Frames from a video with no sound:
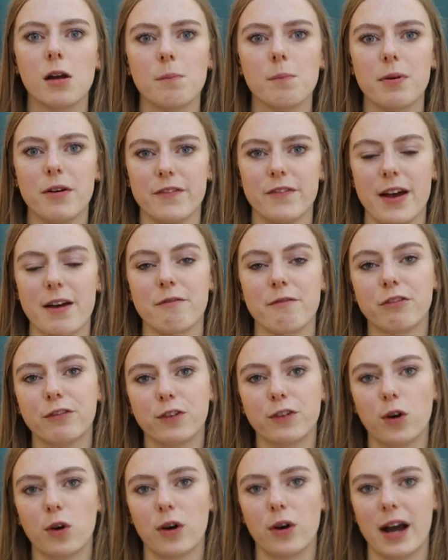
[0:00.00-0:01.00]
But then
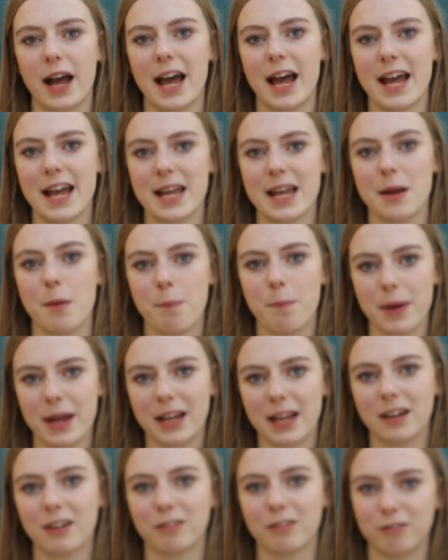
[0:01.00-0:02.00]
for a
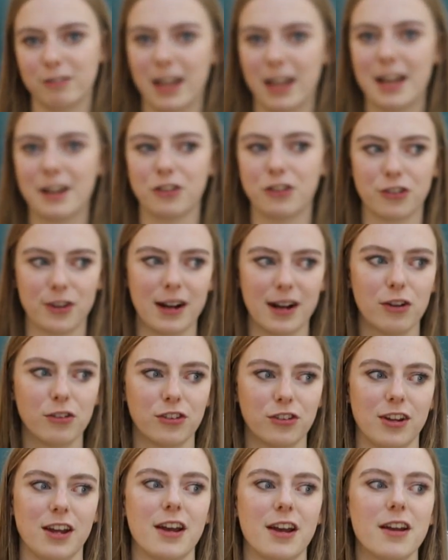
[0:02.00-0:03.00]
pink flared
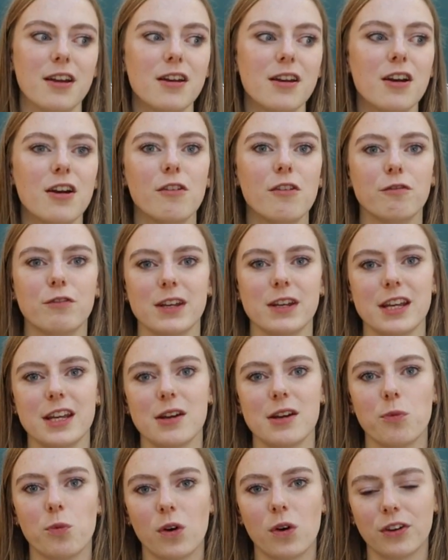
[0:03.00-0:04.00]
trouser,
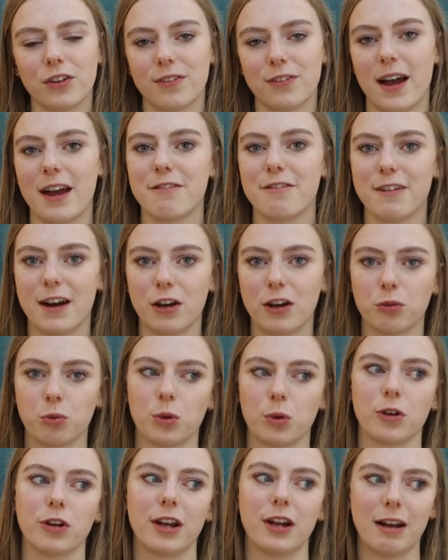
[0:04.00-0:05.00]
the ones that I found
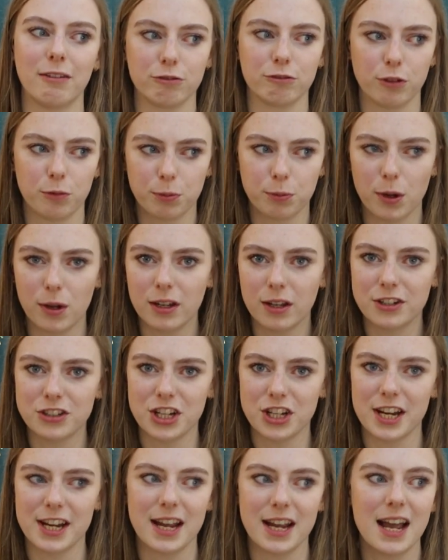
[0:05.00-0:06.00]
were on
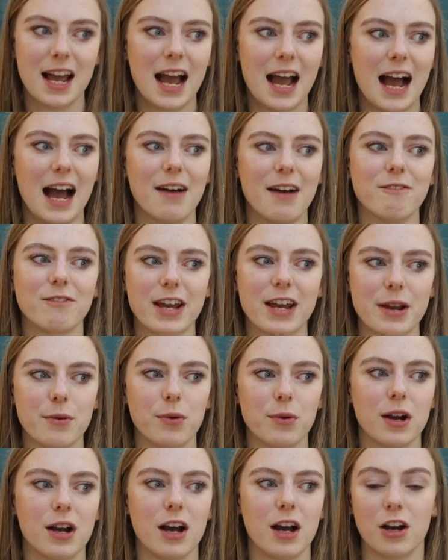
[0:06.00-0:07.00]
Anthropology and they
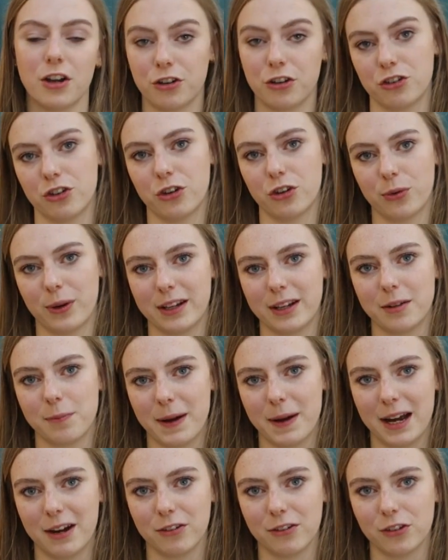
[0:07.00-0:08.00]
were
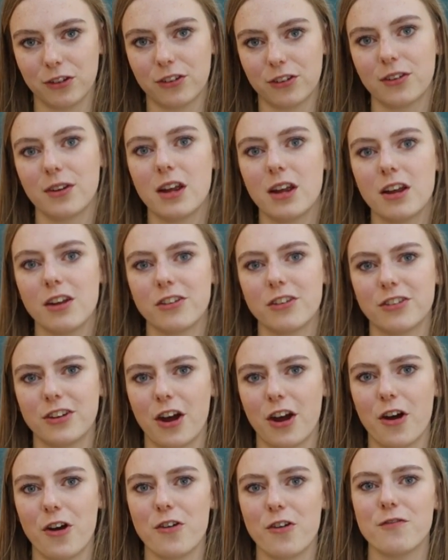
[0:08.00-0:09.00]
£120.
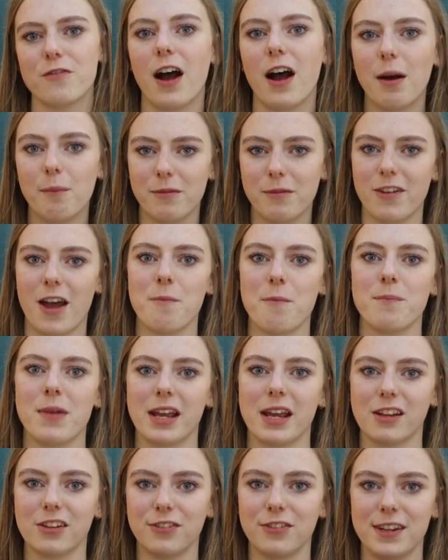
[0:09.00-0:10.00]
So that then
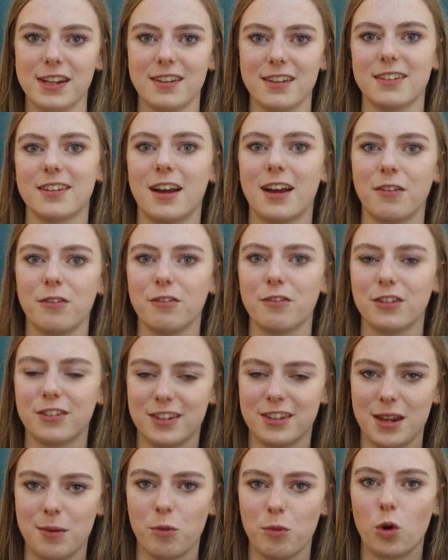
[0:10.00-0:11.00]
makes these
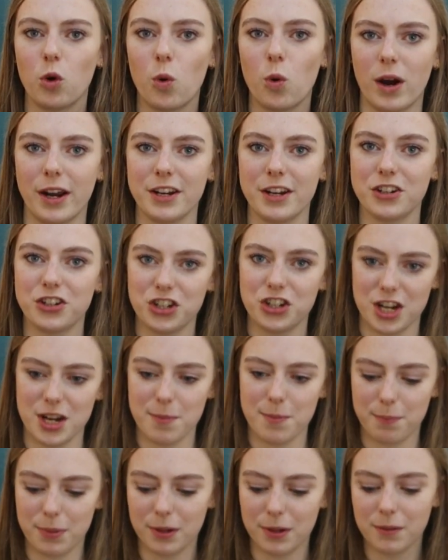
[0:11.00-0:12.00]
seem quite
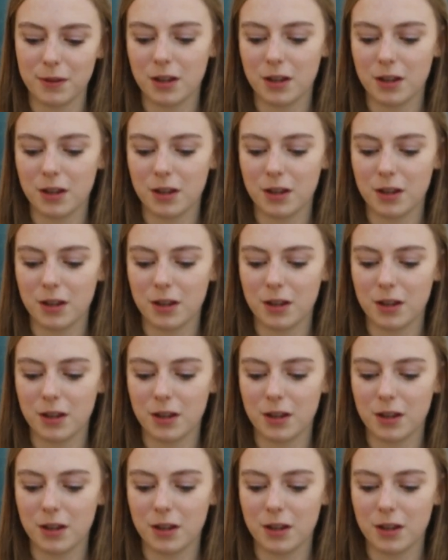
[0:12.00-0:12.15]
cheap.